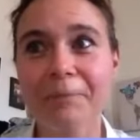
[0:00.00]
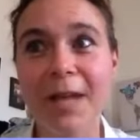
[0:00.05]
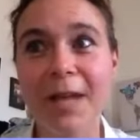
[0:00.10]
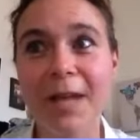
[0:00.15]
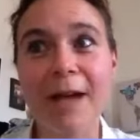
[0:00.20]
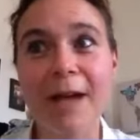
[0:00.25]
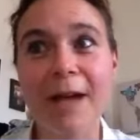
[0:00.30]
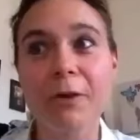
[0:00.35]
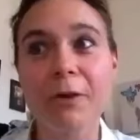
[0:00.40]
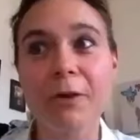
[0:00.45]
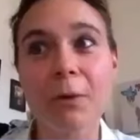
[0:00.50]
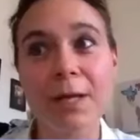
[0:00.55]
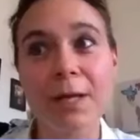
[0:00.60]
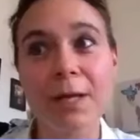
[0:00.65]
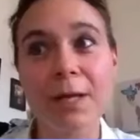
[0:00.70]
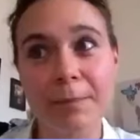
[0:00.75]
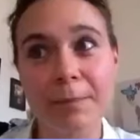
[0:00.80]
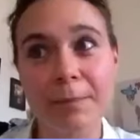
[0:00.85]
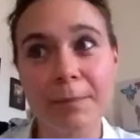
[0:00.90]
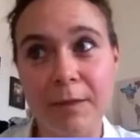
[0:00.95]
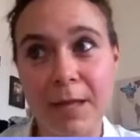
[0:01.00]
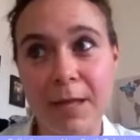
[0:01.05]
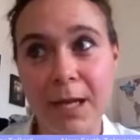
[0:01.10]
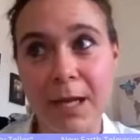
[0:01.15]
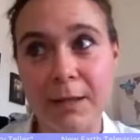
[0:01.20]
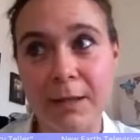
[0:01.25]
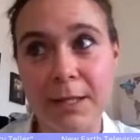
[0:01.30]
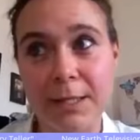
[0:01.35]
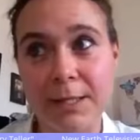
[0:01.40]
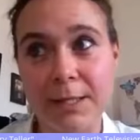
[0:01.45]
everyone seems to
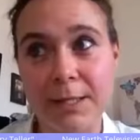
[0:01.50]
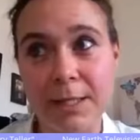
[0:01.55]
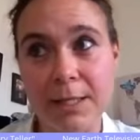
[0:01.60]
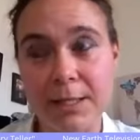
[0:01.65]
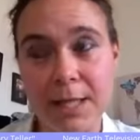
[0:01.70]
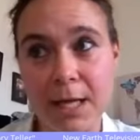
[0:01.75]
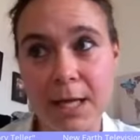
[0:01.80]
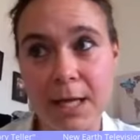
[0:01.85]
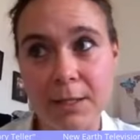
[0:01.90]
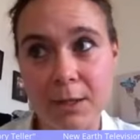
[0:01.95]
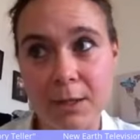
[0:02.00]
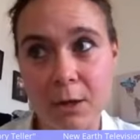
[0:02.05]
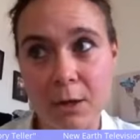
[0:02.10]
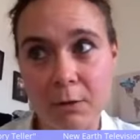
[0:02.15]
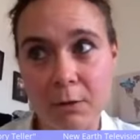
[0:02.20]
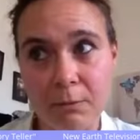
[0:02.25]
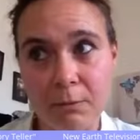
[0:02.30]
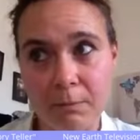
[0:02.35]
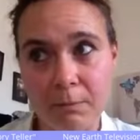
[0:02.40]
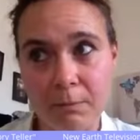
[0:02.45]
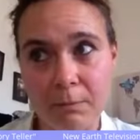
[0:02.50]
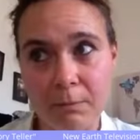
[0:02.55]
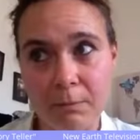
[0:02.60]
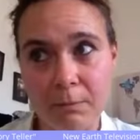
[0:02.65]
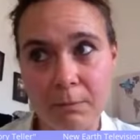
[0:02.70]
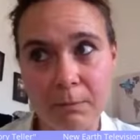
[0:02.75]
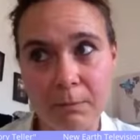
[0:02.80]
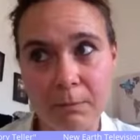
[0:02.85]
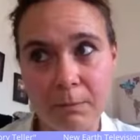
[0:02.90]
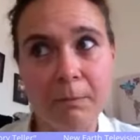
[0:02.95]
think that since they're so
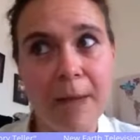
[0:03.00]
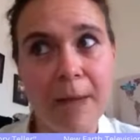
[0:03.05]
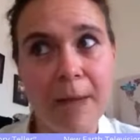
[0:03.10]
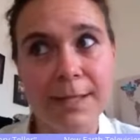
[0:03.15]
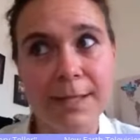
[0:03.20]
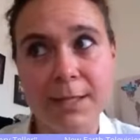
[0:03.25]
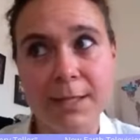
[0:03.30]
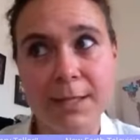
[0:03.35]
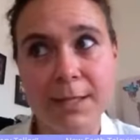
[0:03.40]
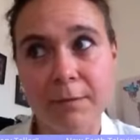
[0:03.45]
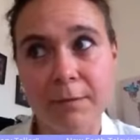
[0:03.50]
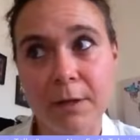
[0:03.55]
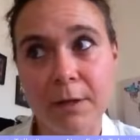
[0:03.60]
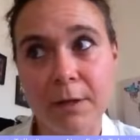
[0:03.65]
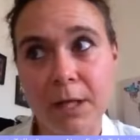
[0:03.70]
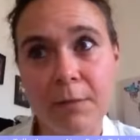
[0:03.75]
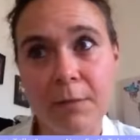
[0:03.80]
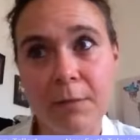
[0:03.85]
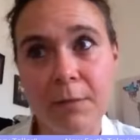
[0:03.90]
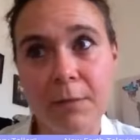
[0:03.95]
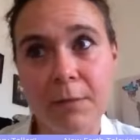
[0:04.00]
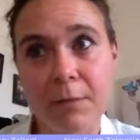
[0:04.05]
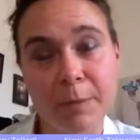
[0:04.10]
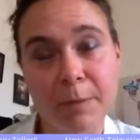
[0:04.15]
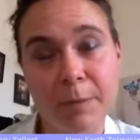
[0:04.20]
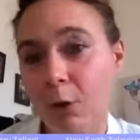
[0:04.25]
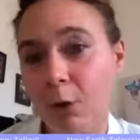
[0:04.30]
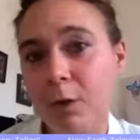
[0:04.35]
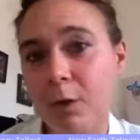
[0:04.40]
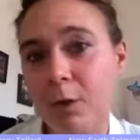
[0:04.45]
massive that they must be
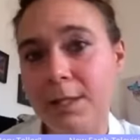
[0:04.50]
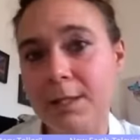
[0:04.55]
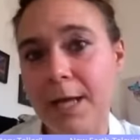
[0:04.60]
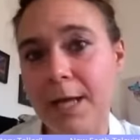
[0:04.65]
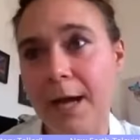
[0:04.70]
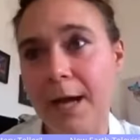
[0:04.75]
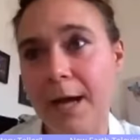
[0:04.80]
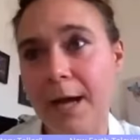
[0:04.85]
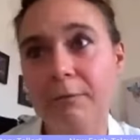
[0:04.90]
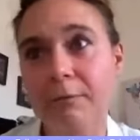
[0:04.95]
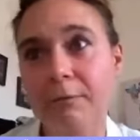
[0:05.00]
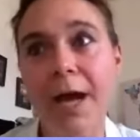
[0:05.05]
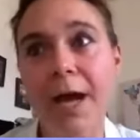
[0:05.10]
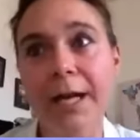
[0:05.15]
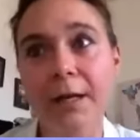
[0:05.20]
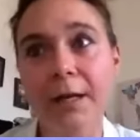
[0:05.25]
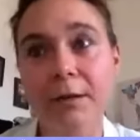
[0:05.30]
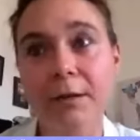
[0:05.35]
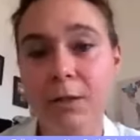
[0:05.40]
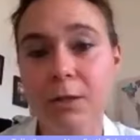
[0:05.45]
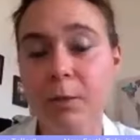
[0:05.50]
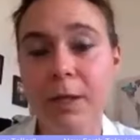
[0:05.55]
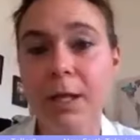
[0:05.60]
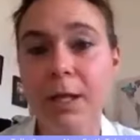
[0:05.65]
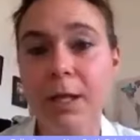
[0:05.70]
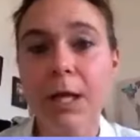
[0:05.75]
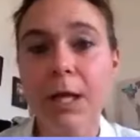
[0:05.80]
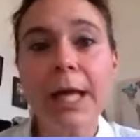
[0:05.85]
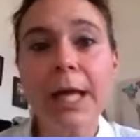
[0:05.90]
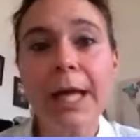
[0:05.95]
coarse and violent when
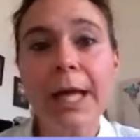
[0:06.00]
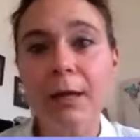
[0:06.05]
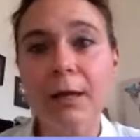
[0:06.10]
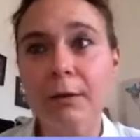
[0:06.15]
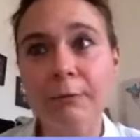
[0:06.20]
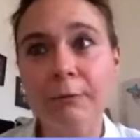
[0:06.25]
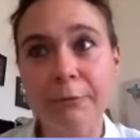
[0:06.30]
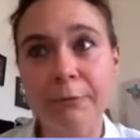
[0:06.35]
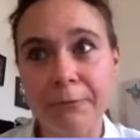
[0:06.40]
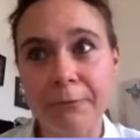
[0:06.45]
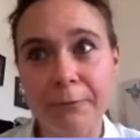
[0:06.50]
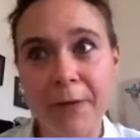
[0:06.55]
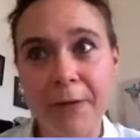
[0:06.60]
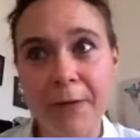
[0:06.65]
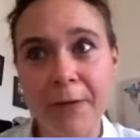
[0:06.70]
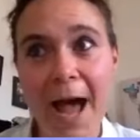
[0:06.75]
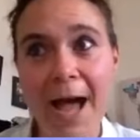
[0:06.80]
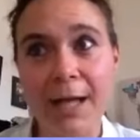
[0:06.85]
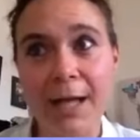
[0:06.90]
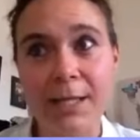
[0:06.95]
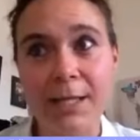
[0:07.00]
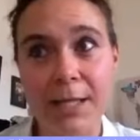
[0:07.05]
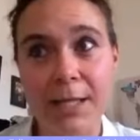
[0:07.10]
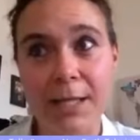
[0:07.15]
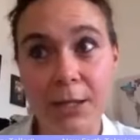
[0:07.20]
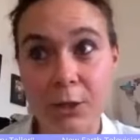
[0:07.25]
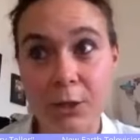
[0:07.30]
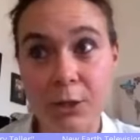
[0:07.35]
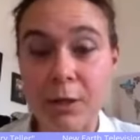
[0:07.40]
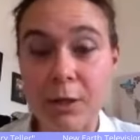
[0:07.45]
in fact
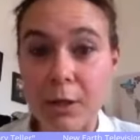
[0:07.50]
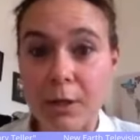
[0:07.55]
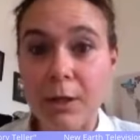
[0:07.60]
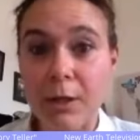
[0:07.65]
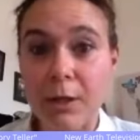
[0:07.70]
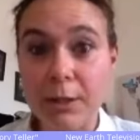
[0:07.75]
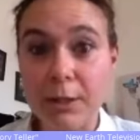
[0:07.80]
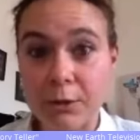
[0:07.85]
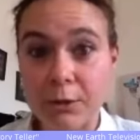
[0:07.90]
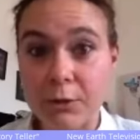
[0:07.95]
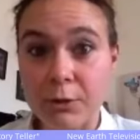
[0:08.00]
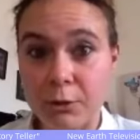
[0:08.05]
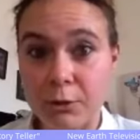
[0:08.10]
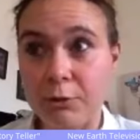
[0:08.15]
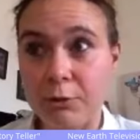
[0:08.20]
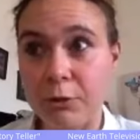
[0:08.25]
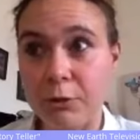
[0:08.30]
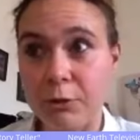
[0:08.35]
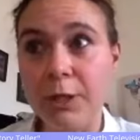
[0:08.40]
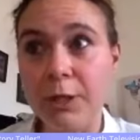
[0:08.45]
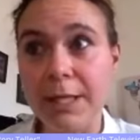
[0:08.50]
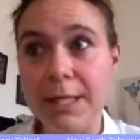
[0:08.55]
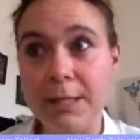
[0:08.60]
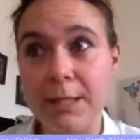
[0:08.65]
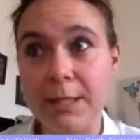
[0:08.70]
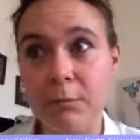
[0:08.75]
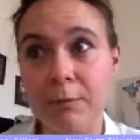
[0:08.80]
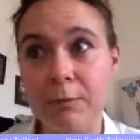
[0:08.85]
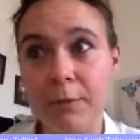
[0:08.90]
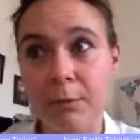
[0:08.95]
they're, they're truly
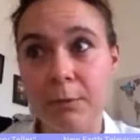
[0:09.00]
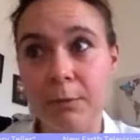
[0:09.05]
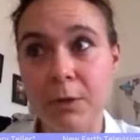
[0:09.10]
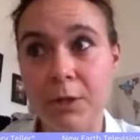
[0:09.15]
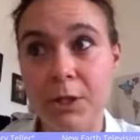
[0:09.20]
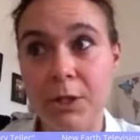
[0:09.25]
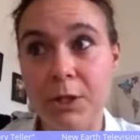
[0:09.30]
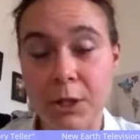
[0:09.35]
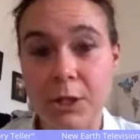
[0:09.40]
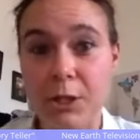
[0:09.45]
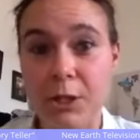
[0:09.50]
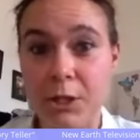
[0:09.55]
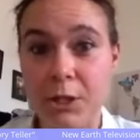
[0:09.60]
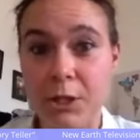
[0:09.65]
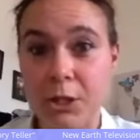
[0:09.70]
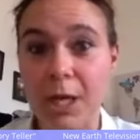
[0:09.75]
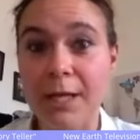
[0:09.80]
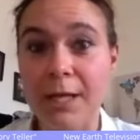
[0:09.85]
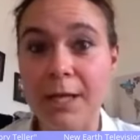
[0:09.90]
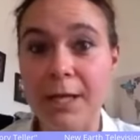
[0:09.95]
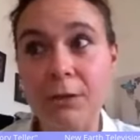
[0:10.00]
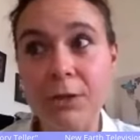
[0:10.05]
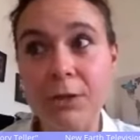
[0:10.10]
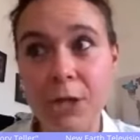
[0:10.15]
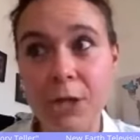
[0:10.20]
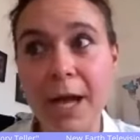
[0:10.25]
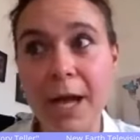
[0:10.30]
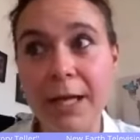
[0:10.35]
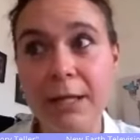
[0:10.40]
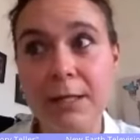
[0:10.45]
some of the most gentle
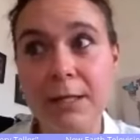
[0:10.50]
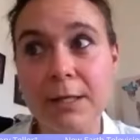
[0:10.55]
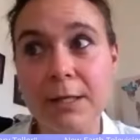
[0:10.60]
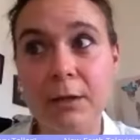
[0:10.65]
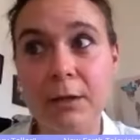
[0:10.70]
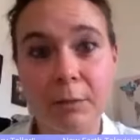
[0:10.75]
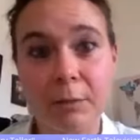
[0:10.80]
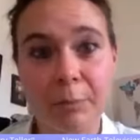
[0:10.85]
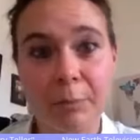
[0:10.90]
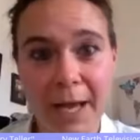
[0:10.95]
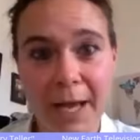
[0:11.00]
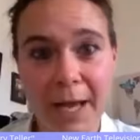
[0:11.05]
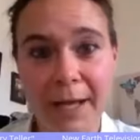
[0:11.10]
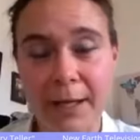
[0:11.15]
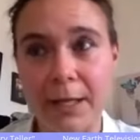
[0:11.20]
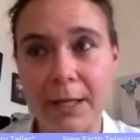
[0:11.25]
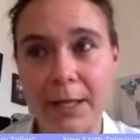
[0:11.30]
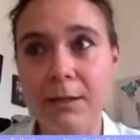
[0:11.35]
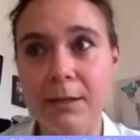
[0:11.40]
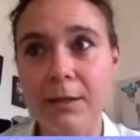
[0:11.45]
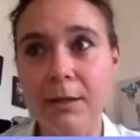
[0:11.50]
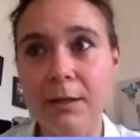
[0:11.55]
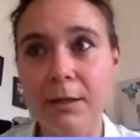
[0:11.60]
giants on the planet